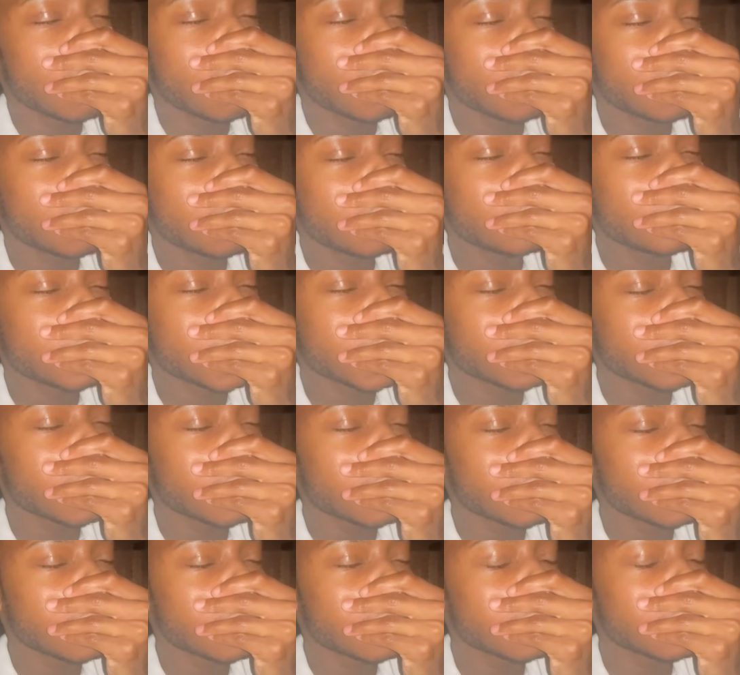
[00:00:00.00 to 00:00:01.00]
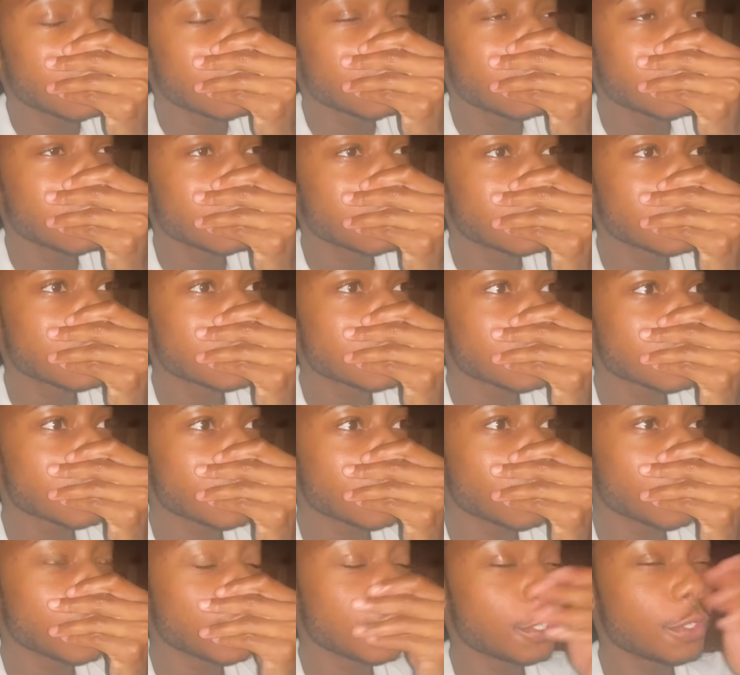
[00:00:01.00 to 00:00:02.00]
Oh my god.
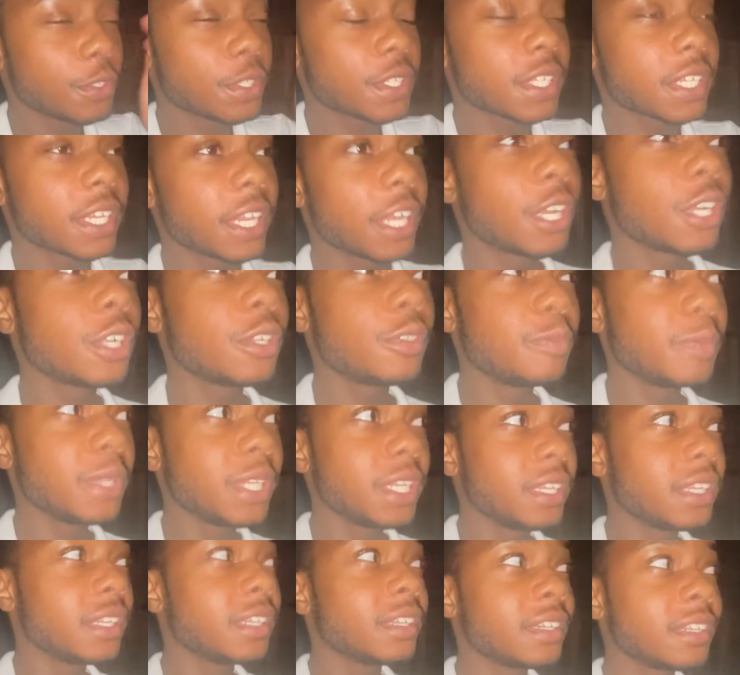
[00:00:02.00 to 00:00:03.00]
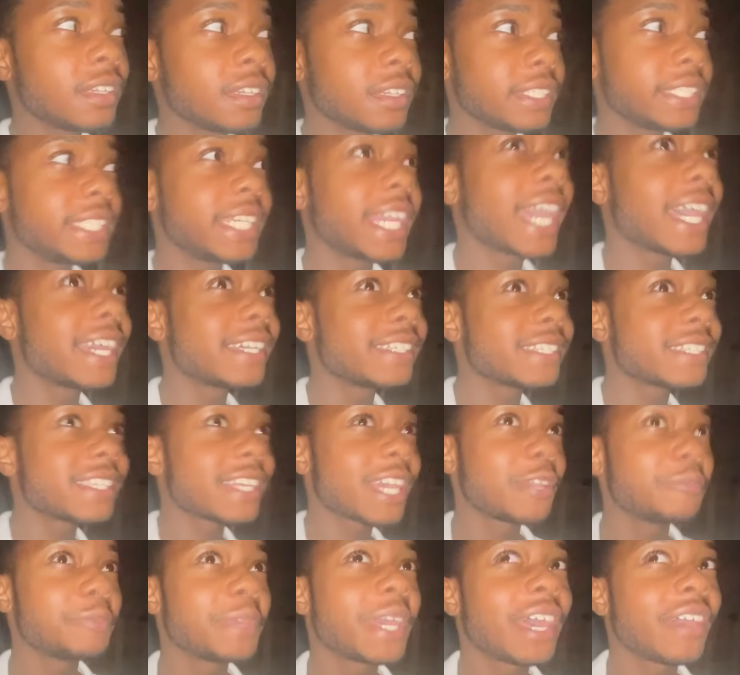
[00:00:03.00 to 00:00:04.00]
Sorry, you scared me. Yes,
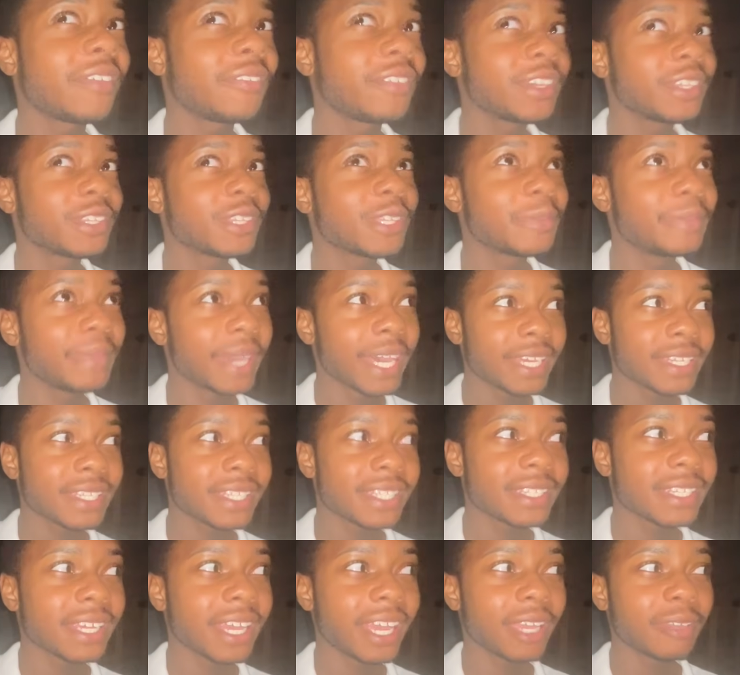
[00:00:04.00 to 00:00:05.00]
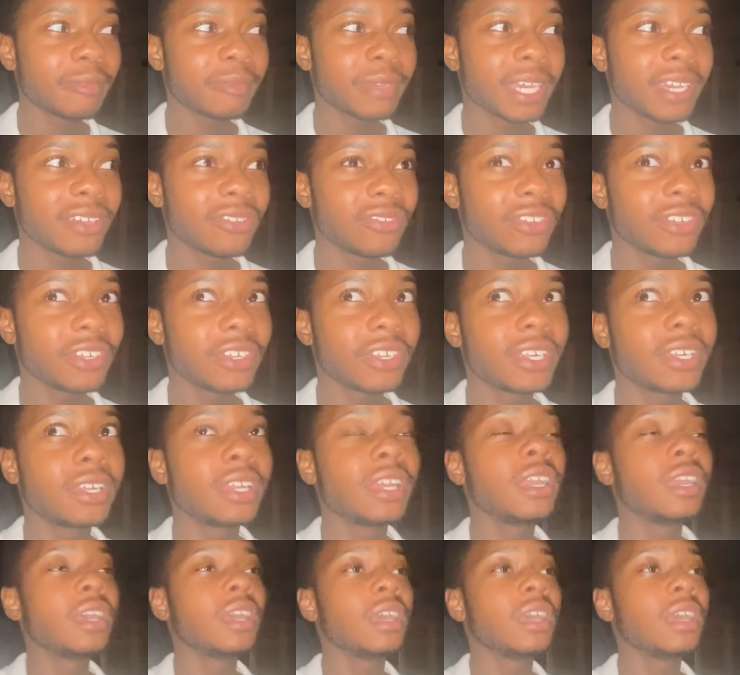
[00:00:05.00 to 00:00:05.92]
I'm having the best time ever.